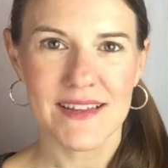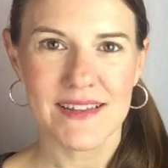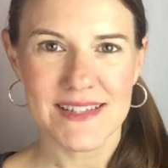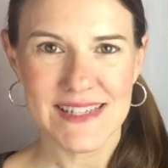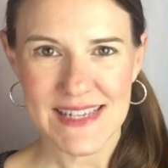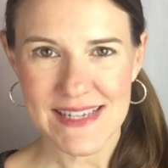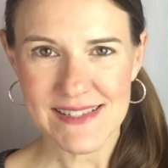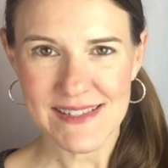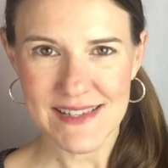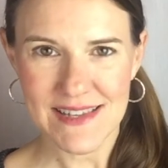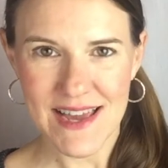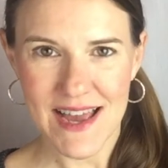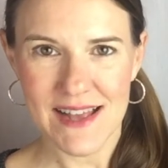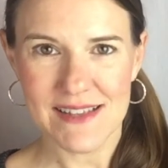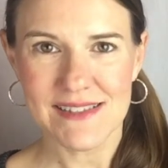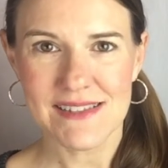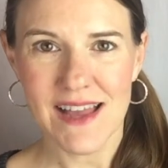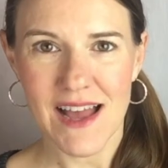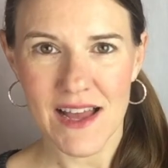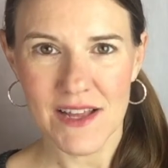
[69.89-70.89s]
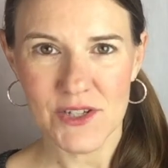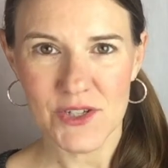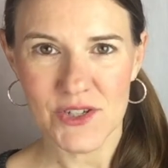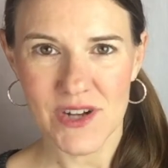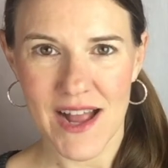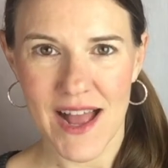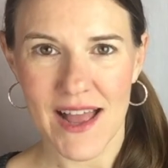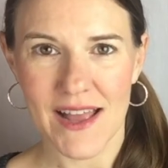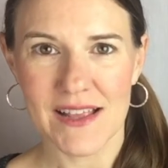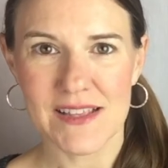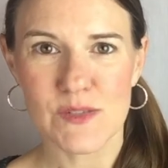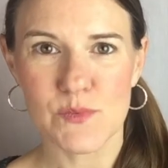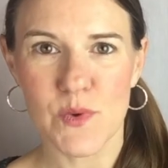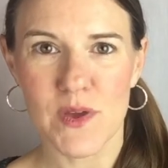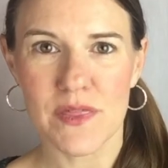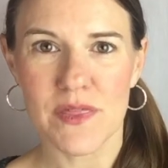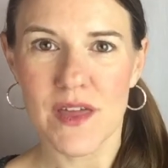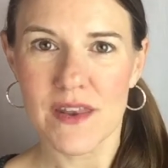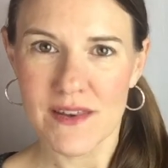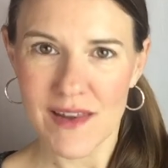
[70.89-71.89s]
DCS contracts
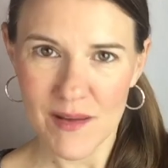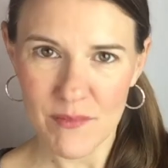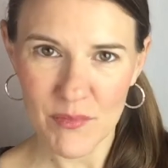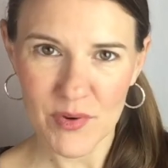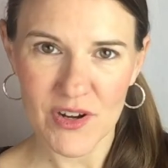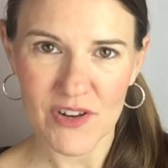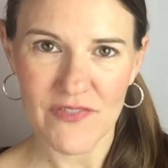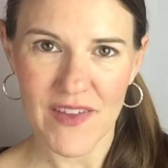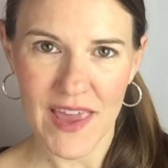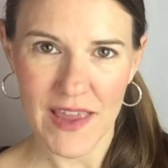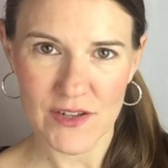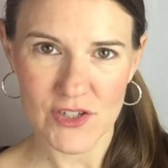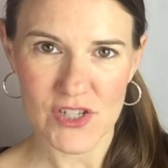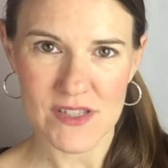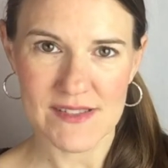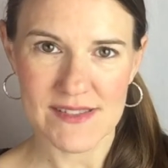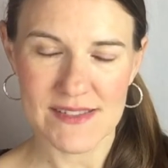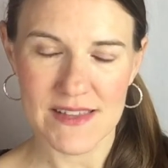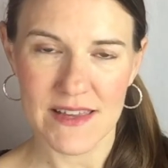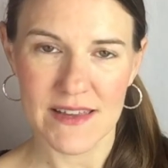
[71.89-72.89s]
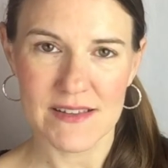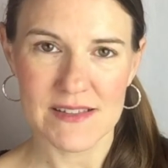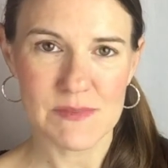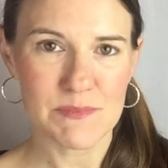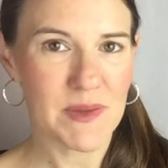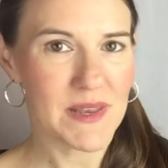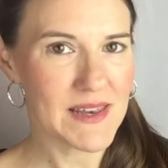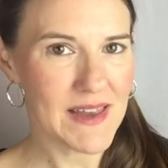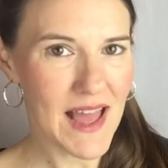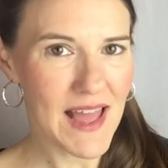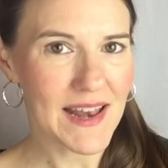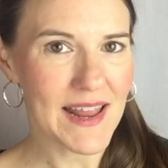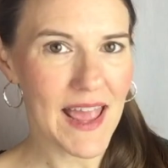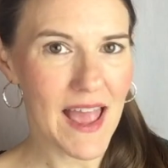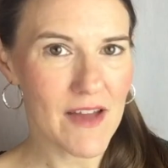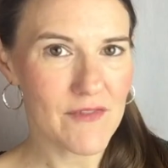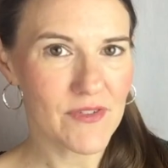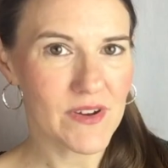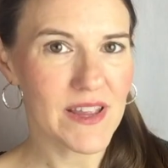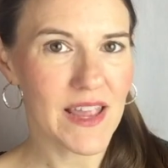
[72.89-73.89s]
with a number of agencies, but not
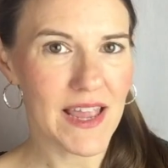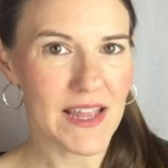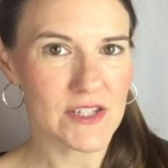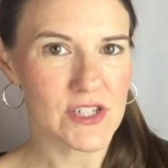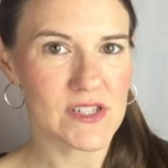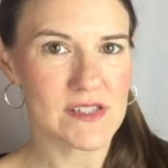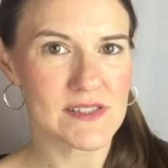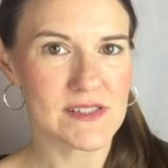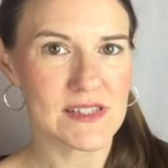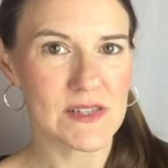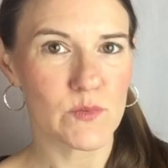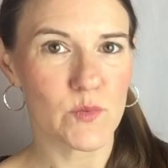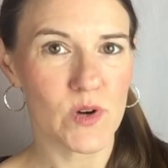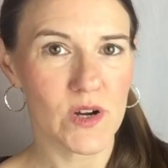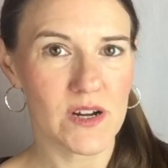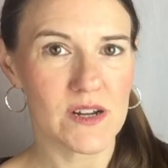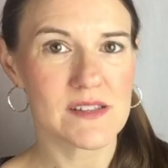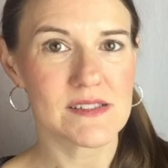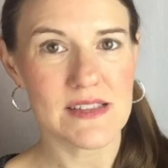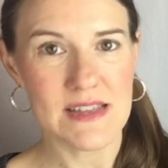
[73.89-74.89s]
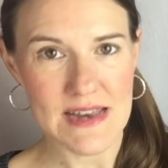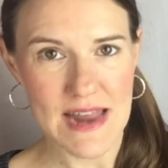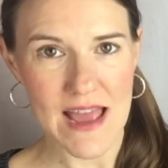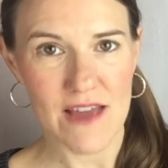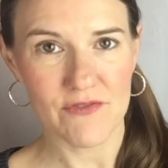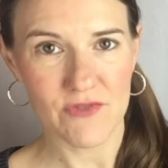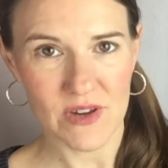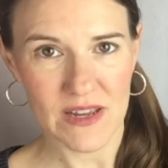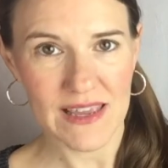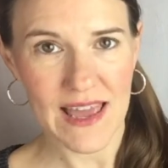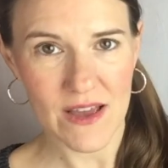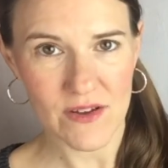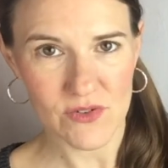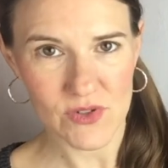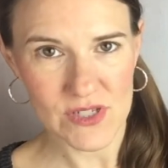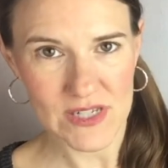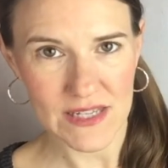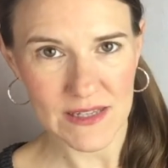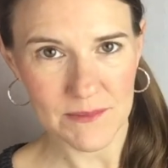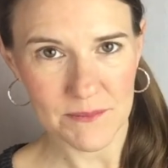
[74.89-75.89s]
every agency works in every
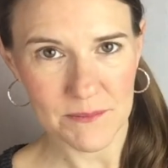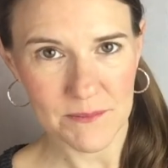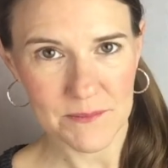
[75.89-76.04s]
county.